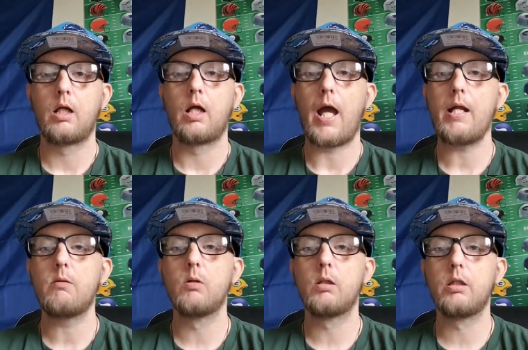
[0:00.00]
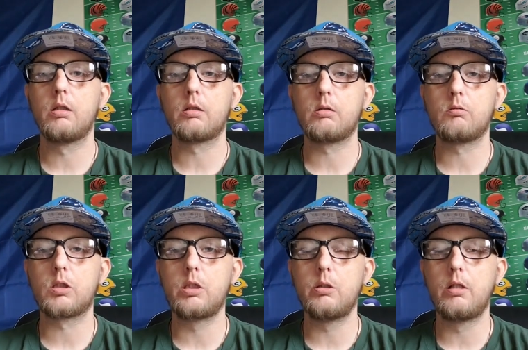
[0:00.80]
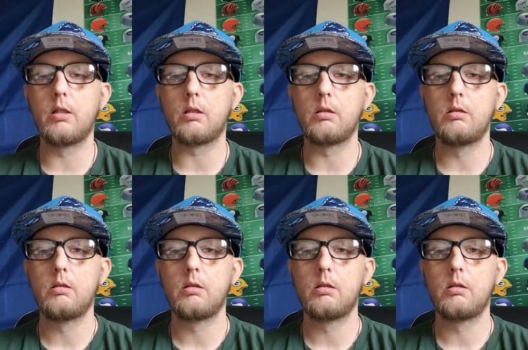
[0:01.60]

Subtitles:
hadn't really looked too good